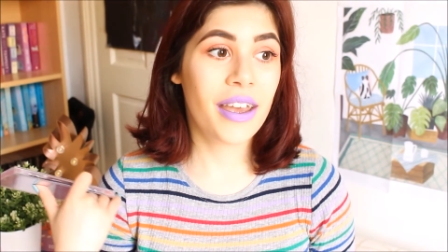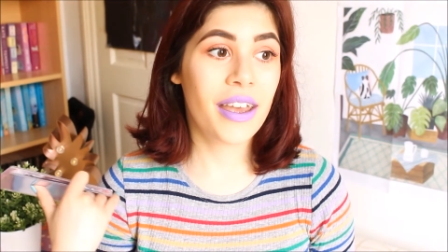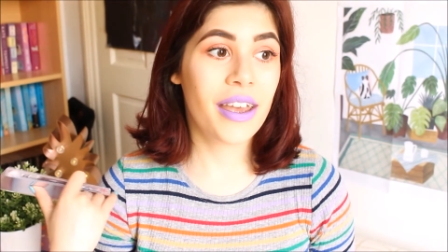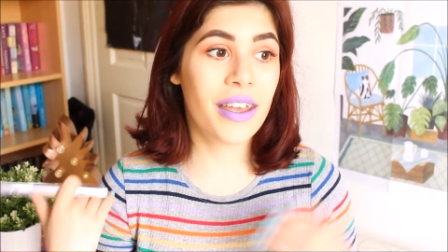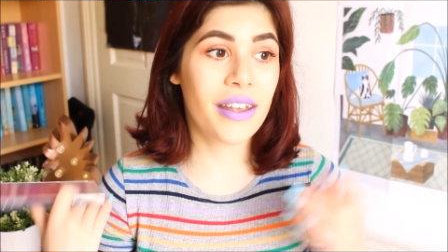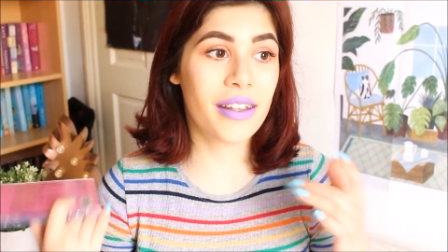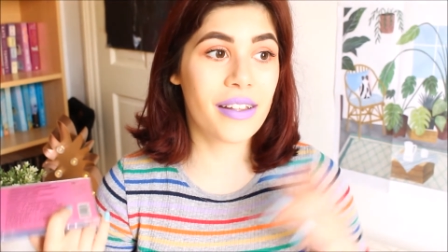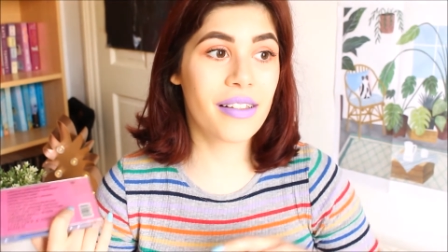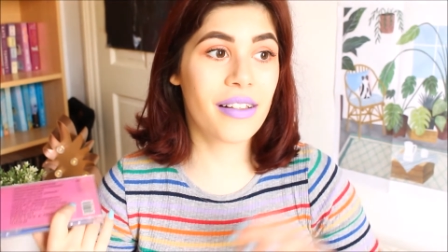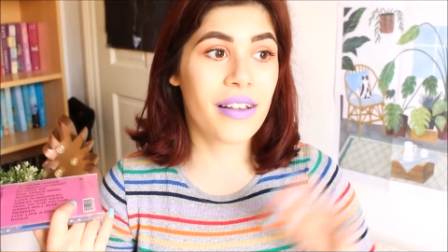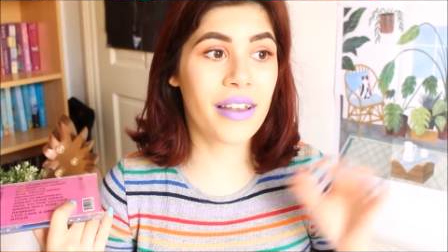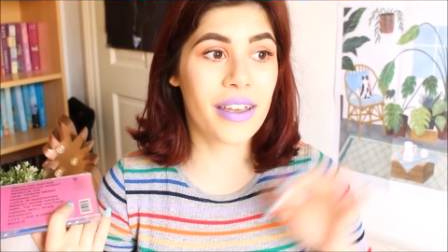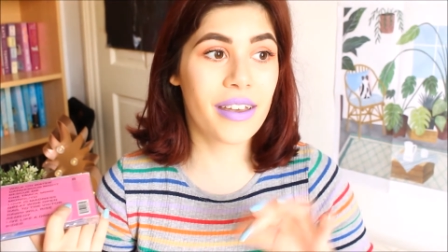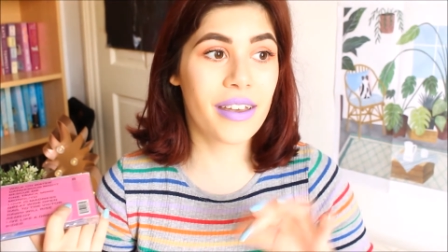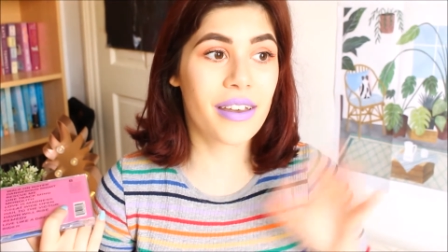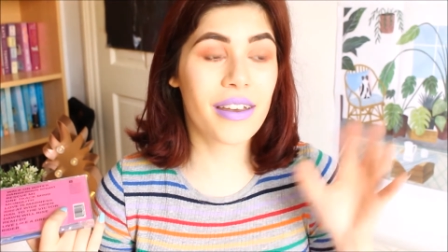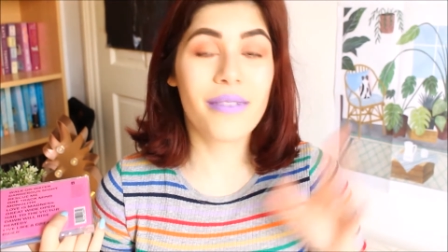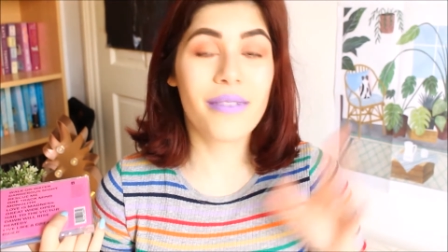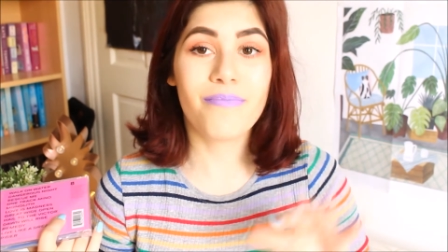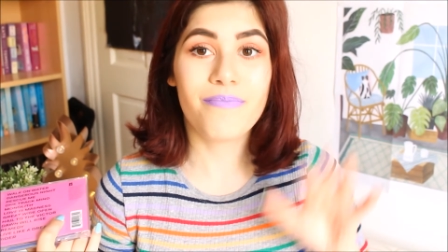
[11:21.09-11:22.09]
it's
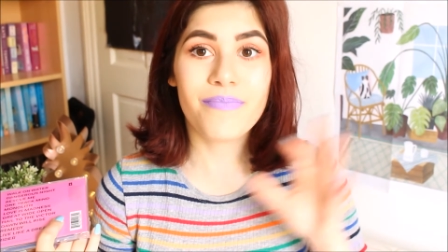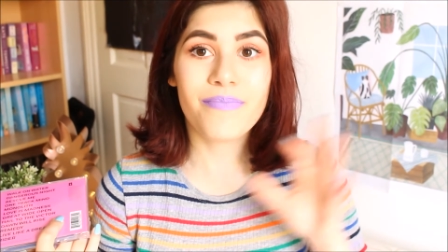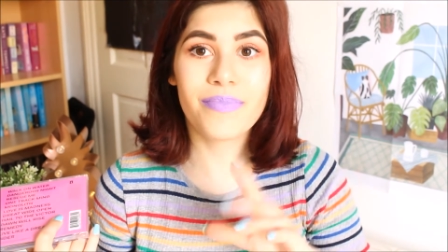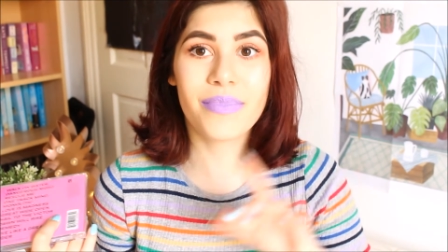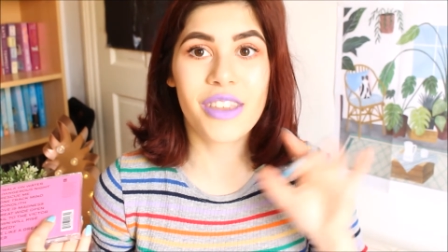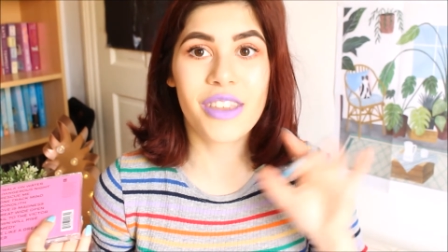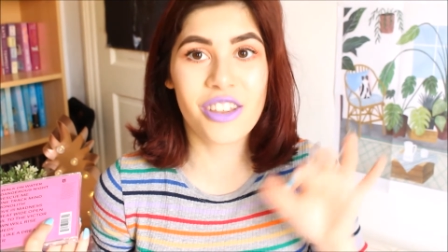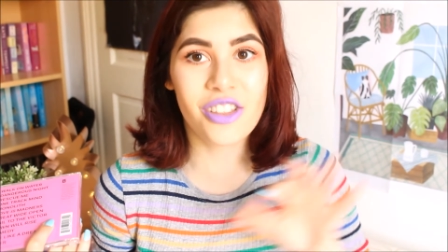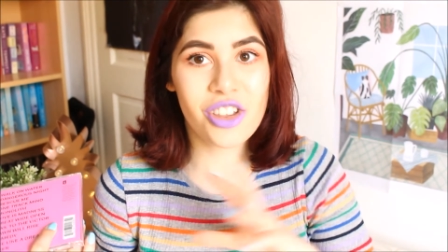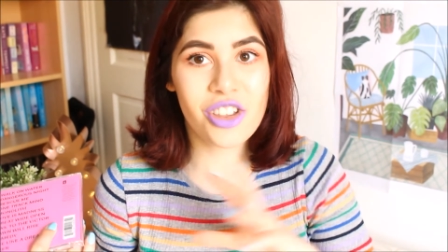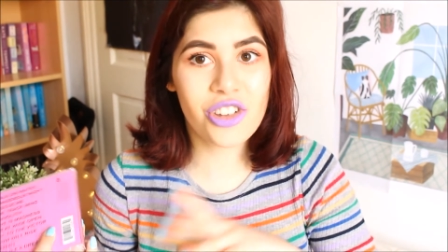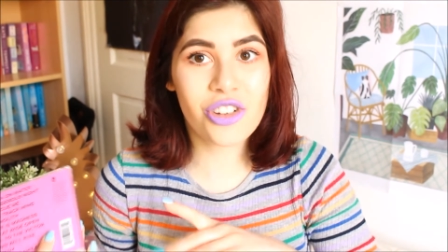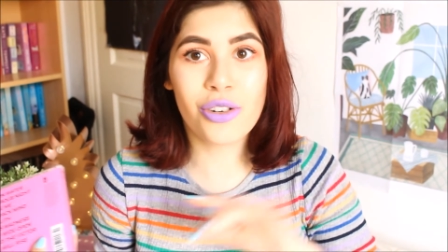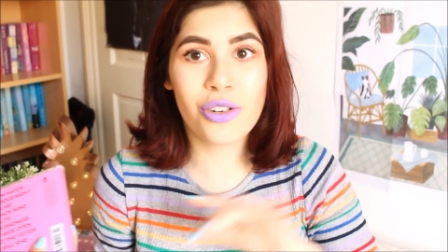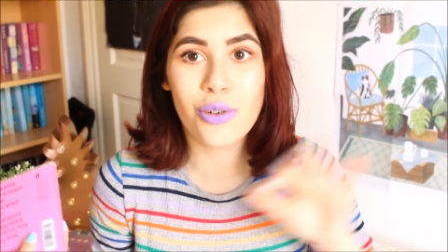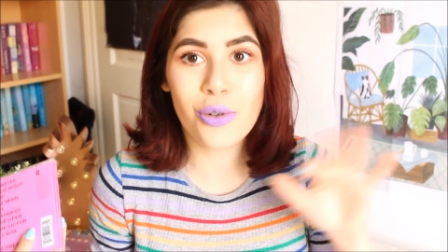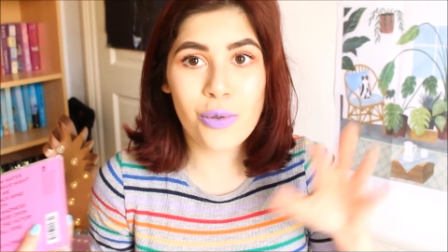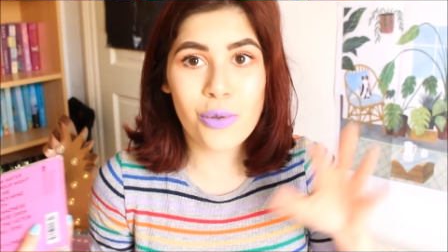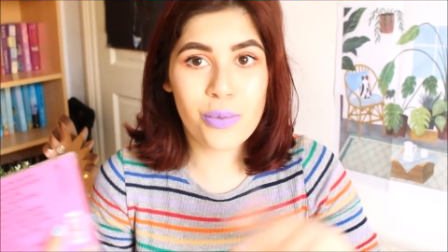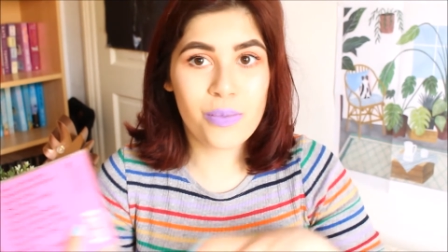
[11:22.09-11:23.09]
like
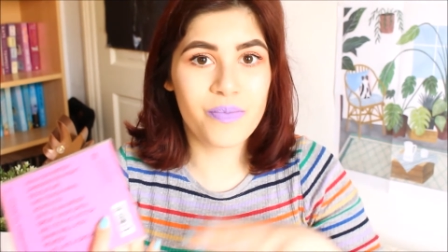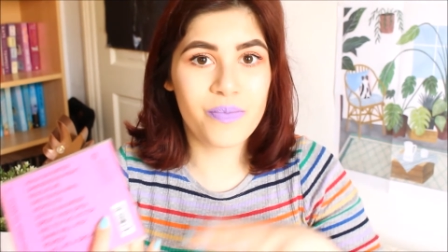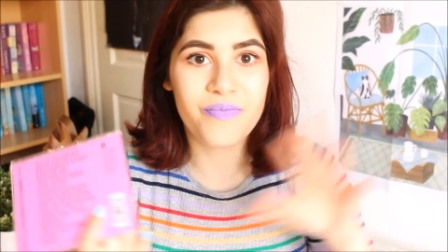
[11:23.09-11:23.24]
digital,